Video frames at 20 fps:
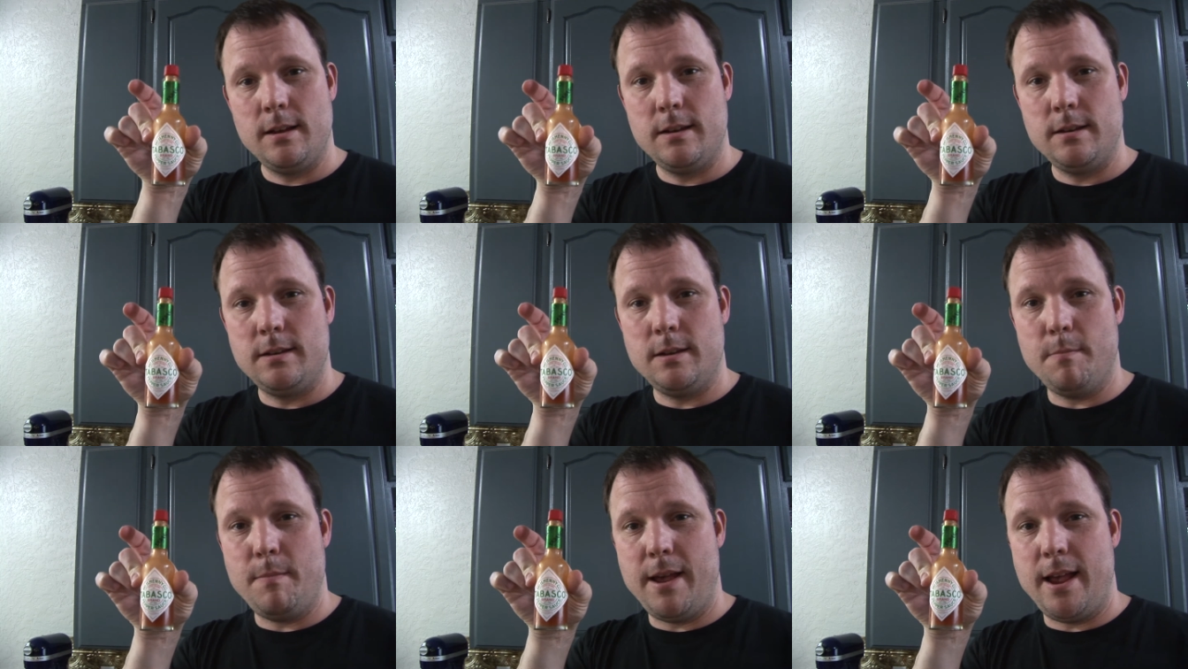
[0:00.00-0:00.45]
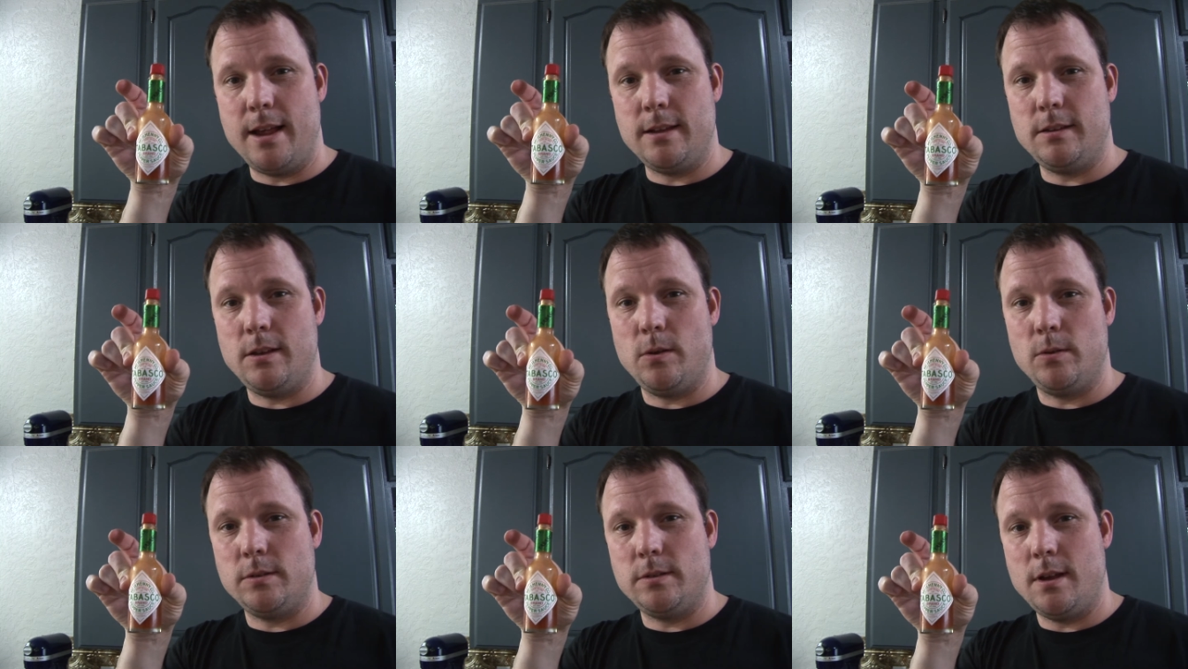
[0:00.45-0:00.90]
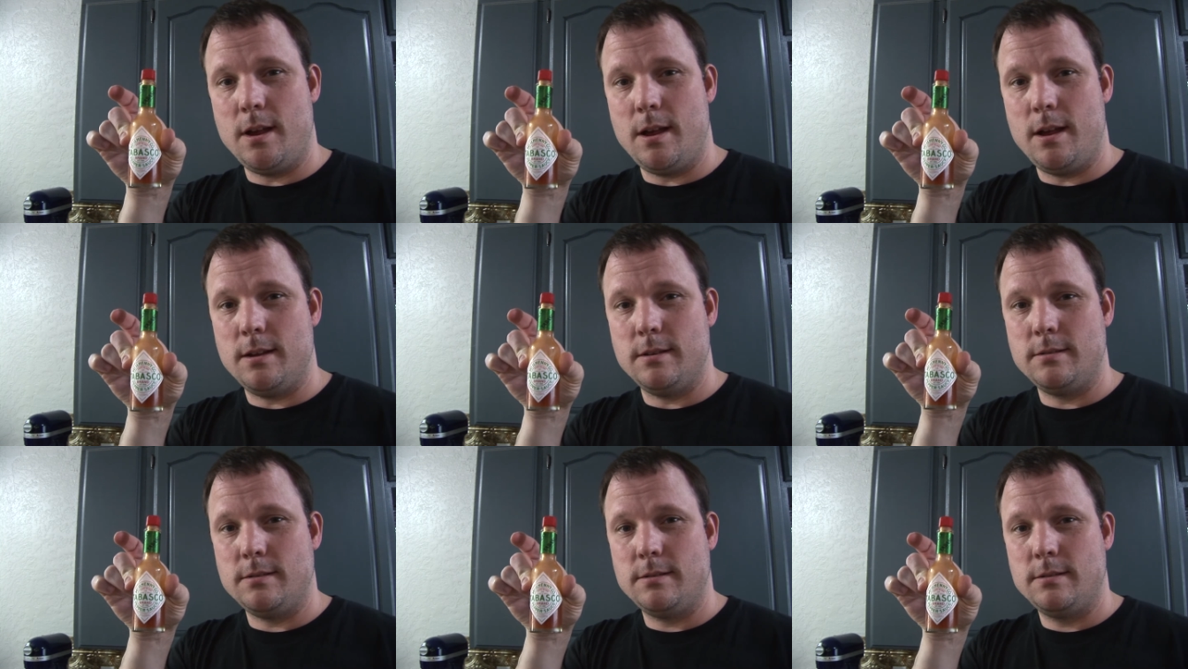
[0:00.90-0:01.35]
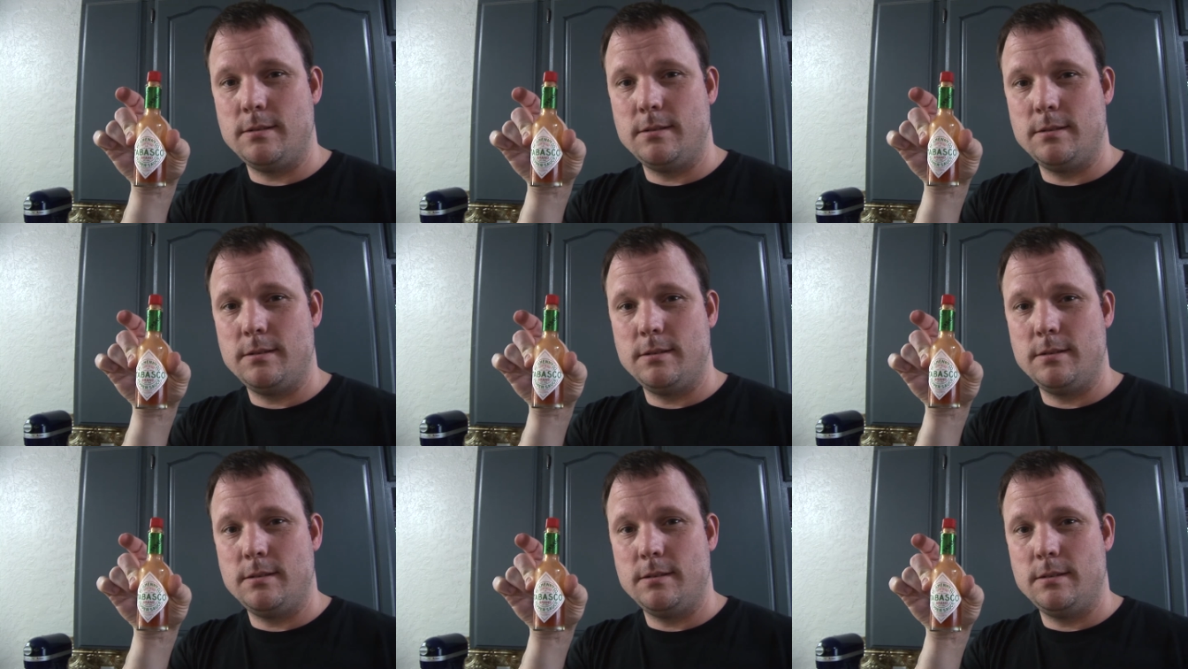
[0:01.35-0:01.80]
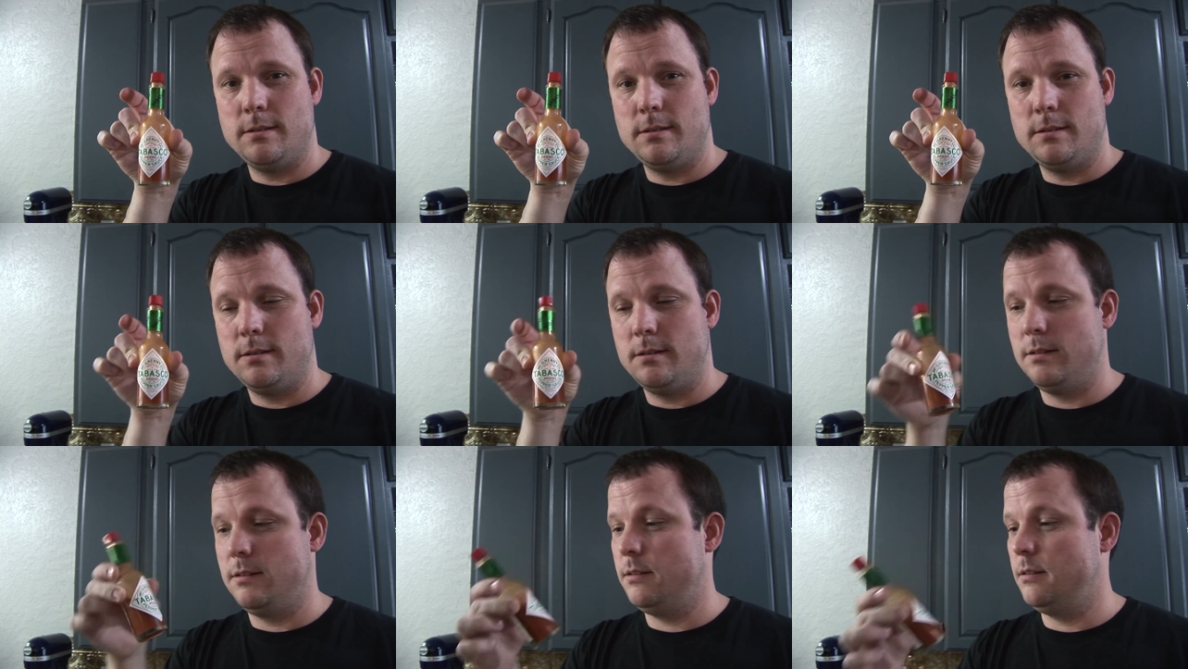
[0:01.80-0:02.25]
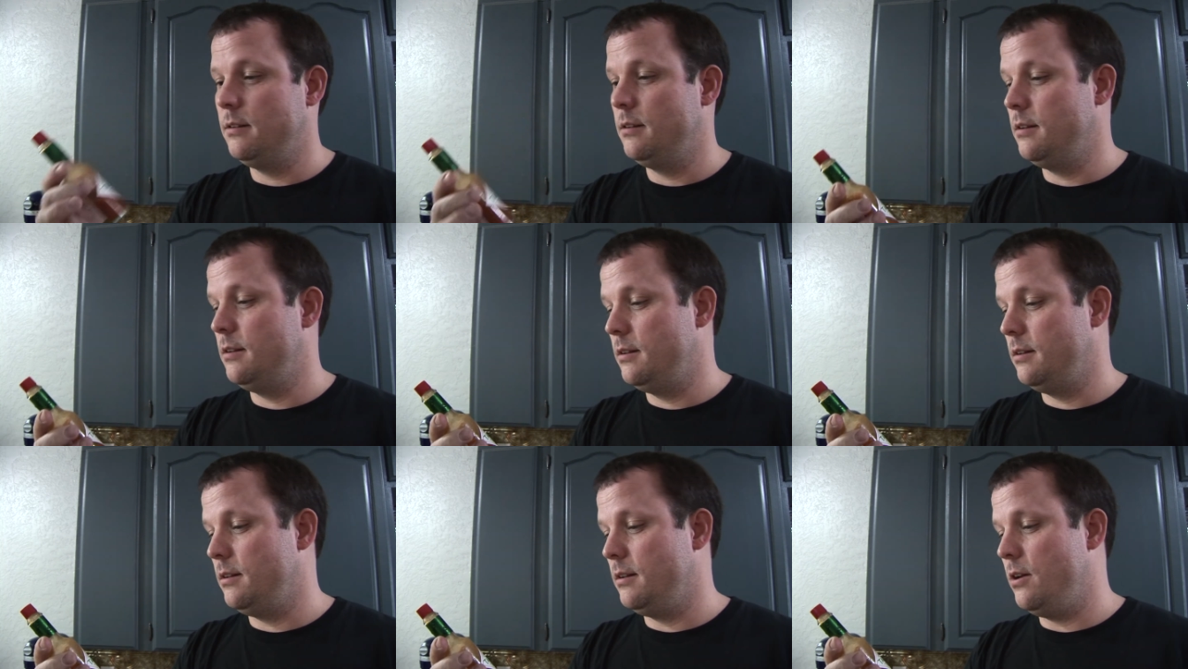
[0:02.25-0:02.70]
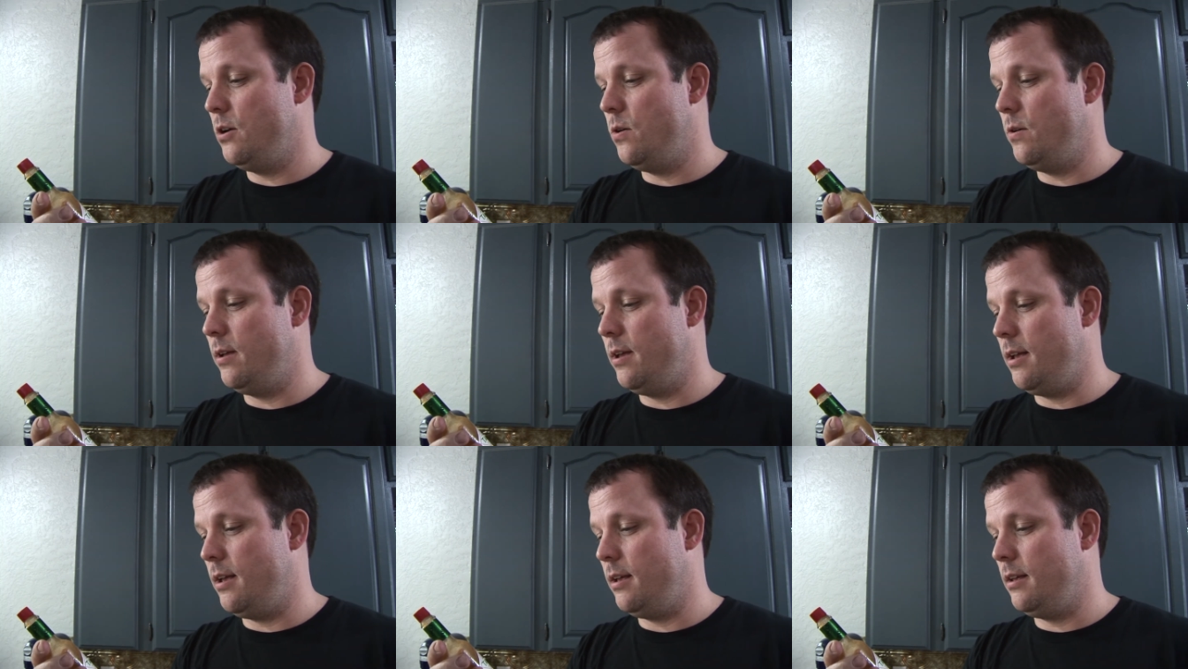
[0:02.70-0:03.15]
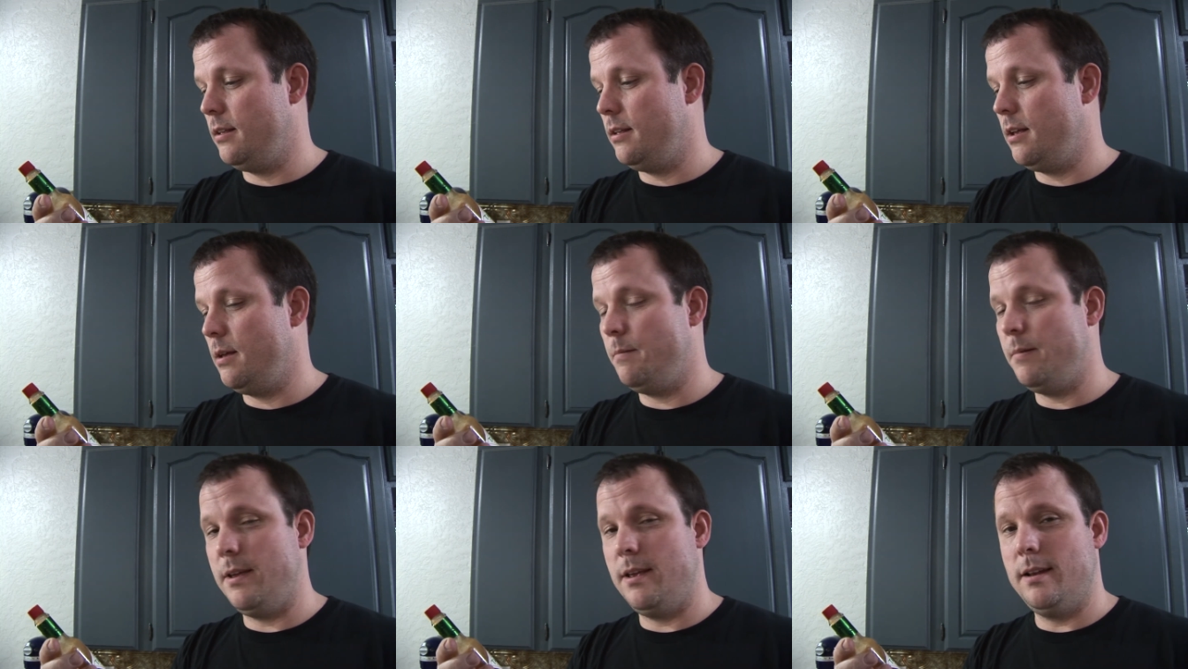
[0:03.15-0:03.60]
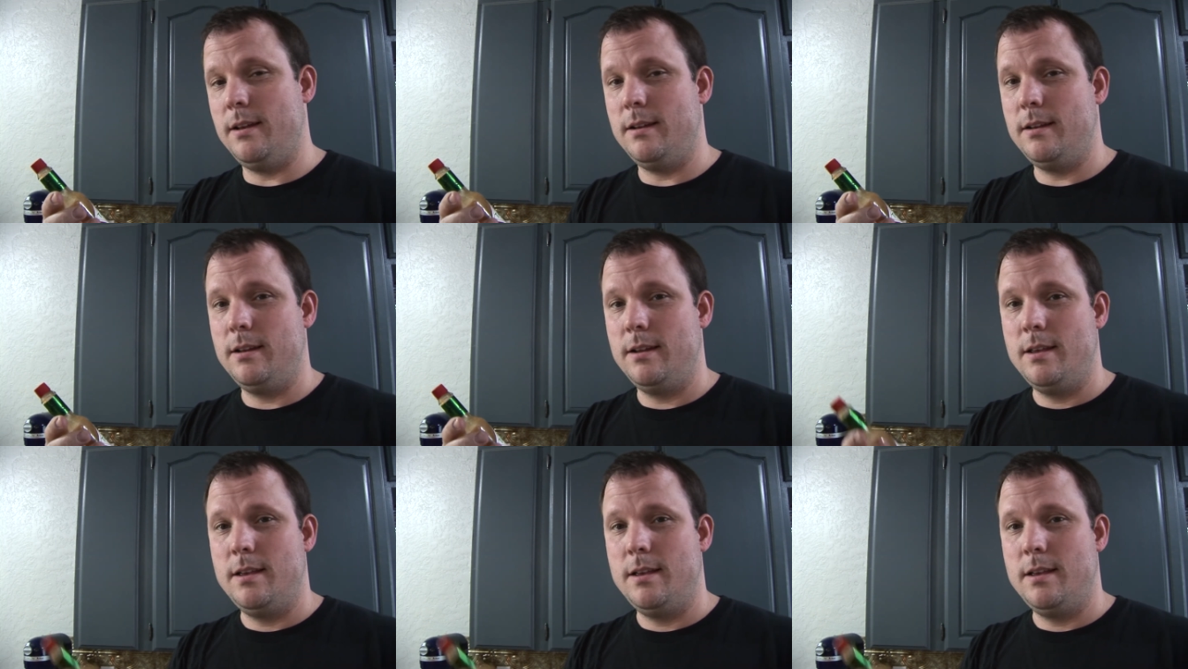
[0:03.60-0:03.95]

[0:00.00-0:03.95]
Tabasco sauce. Oh yeah, I mean,